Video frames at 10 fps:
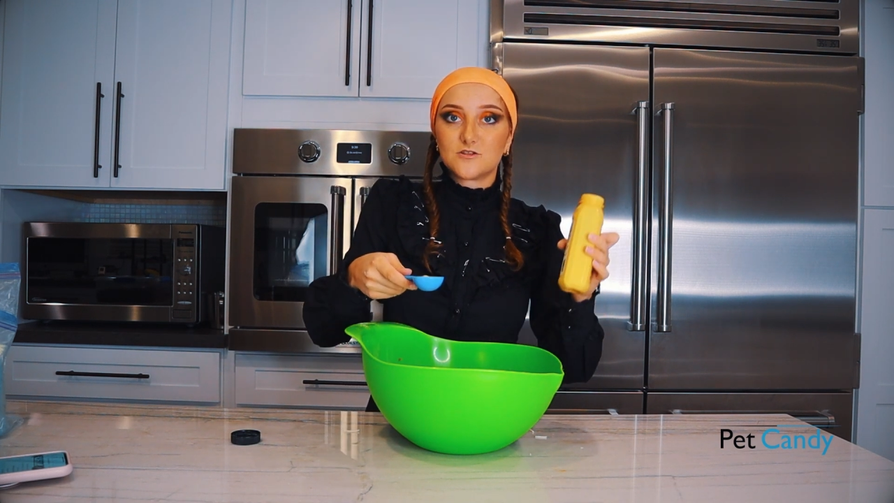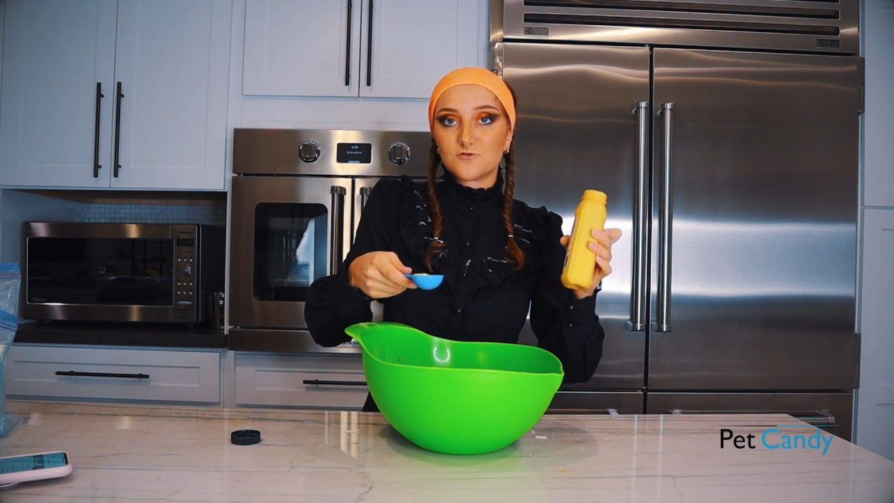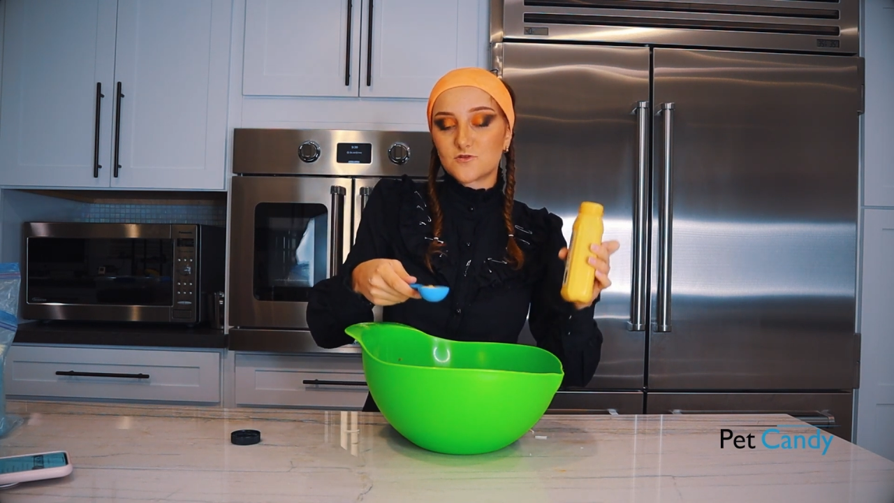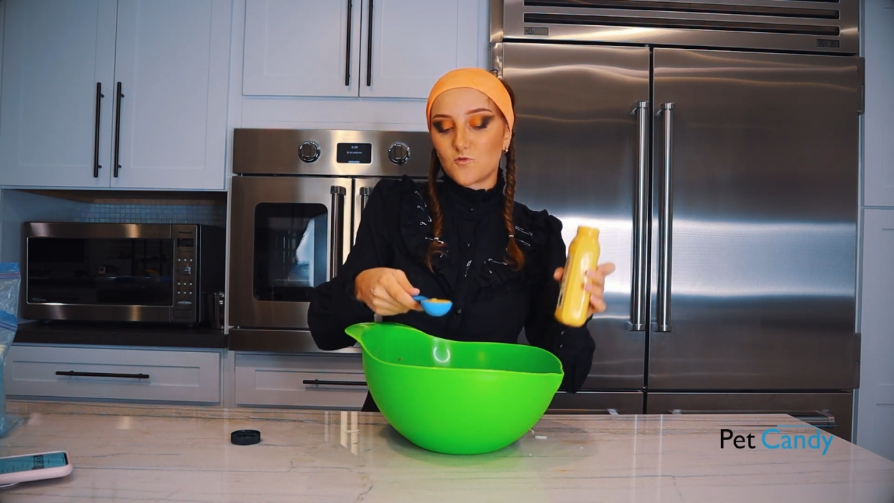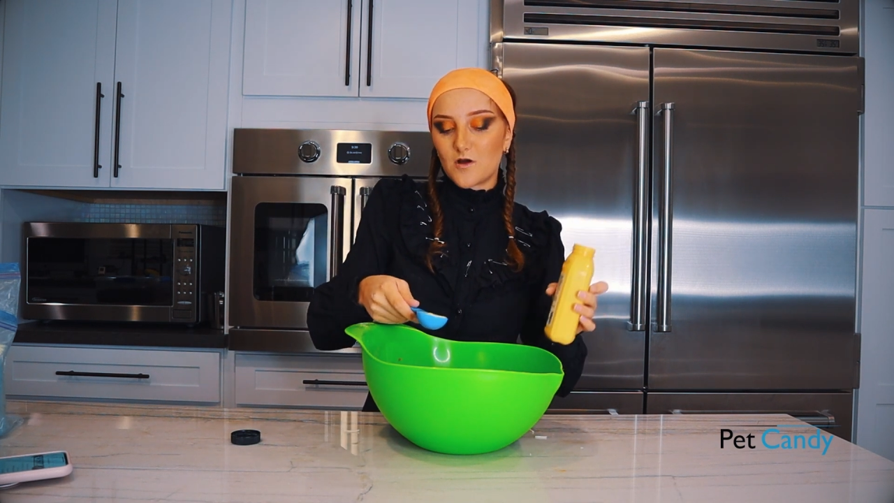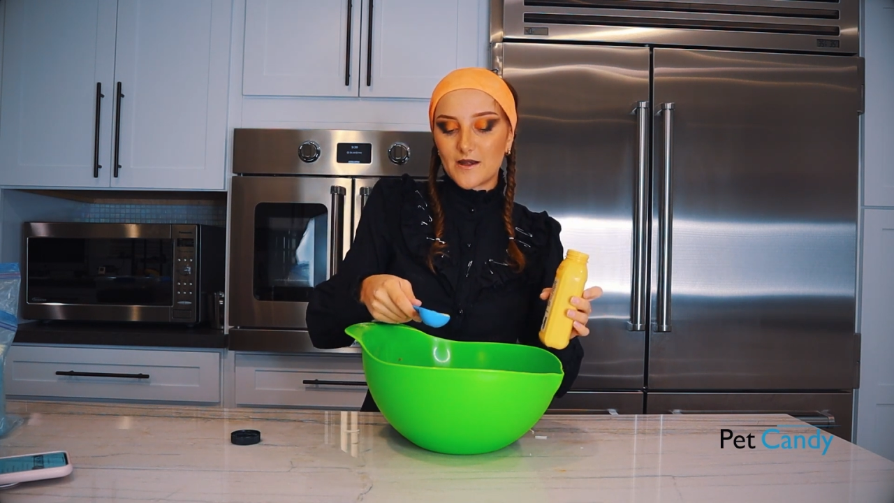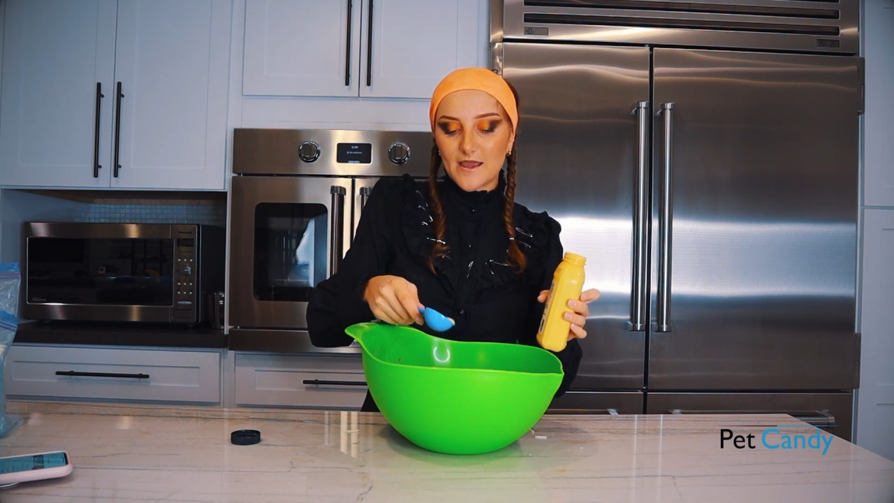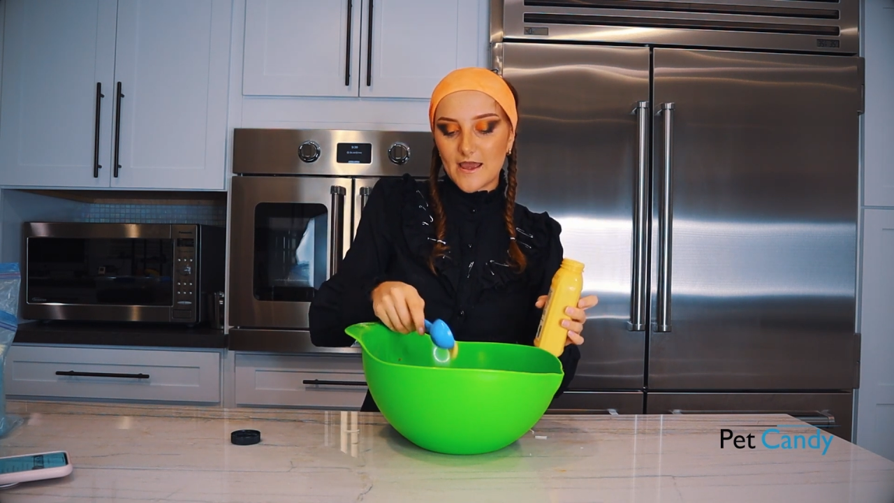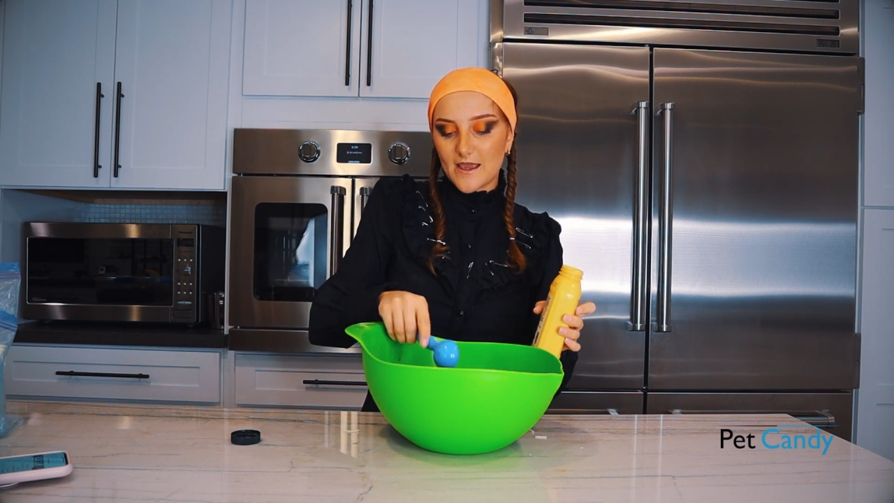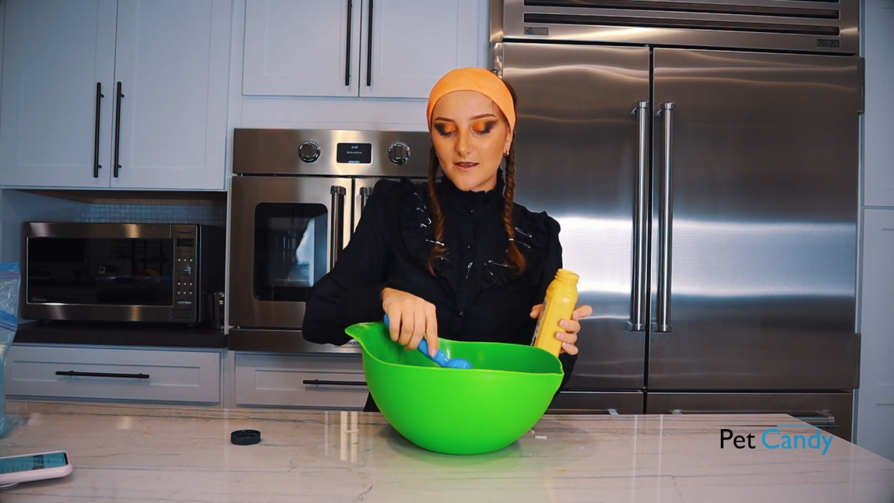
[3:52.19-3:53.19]
use 1
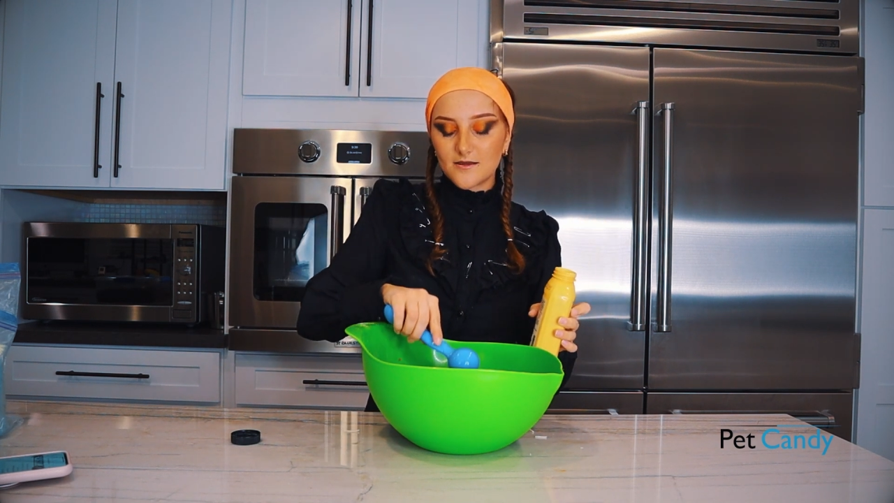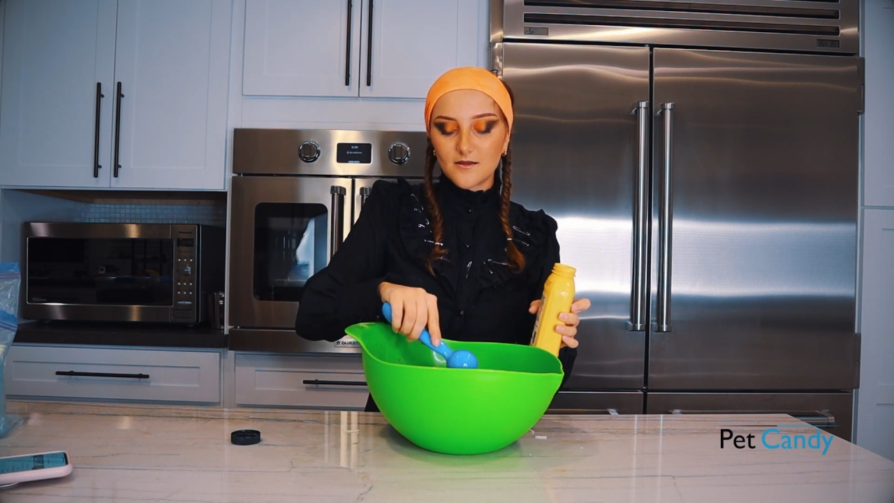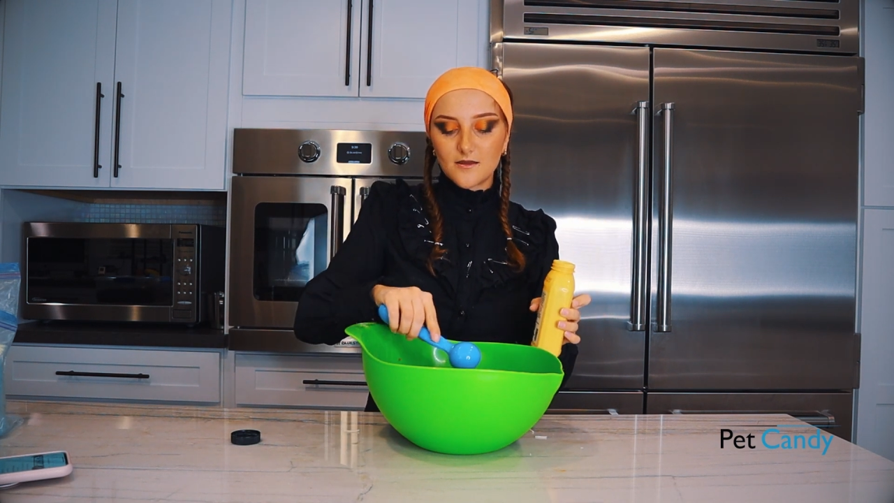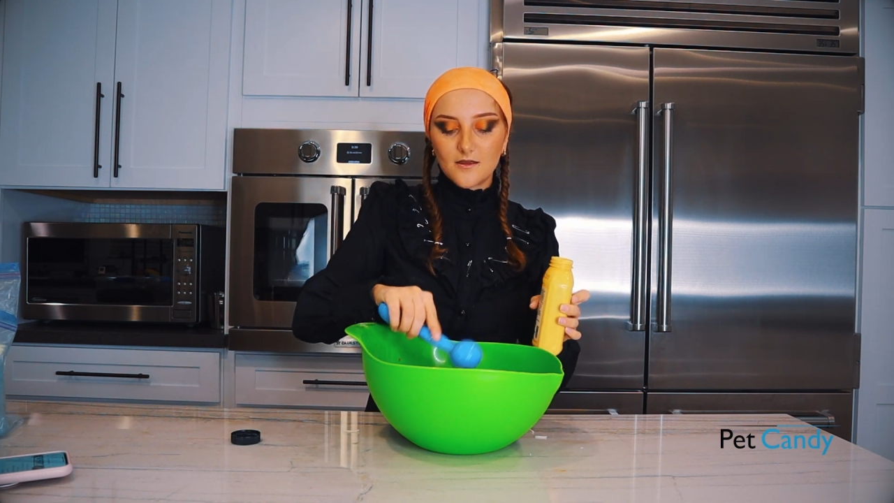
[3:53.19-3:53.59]
egg,